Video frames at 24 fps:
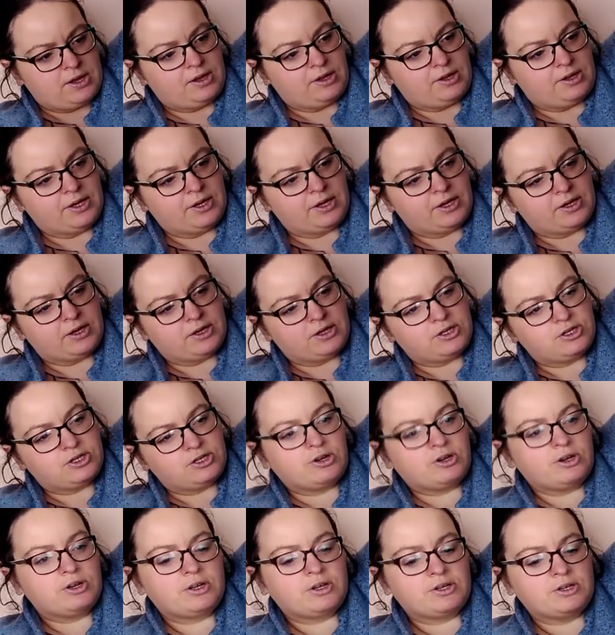like
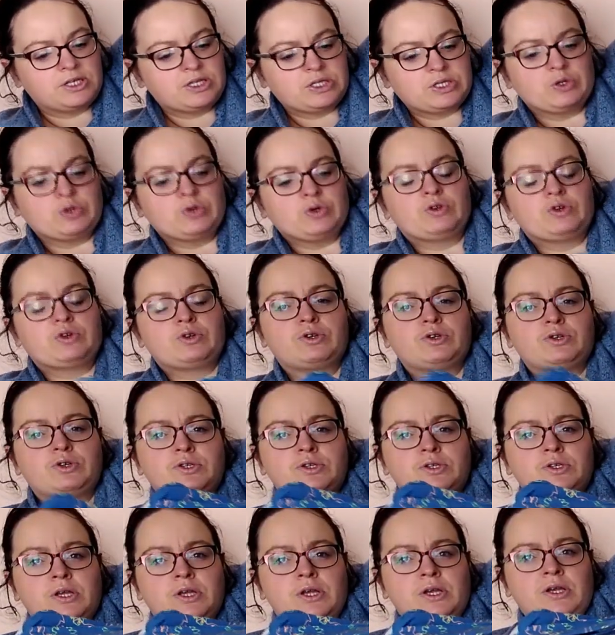
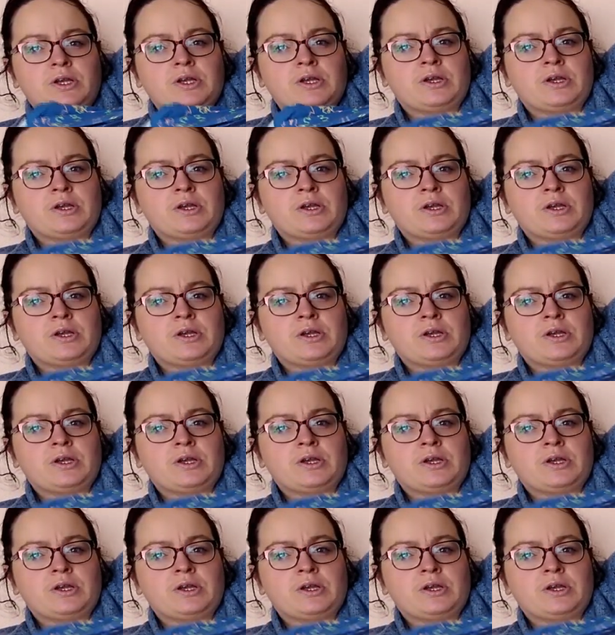dinosaurs